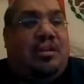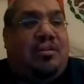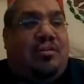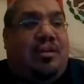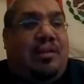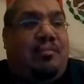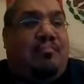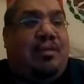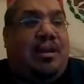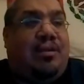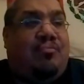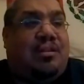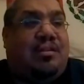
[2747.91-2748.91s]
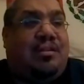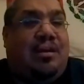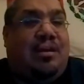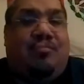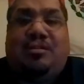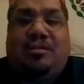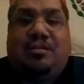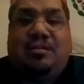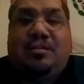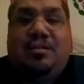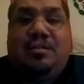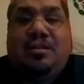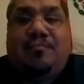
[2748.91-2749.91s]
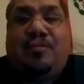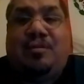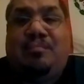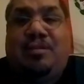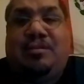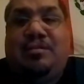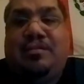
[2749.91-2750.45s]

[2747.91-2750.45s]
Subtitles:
You know, everybody went to that one. You feel me?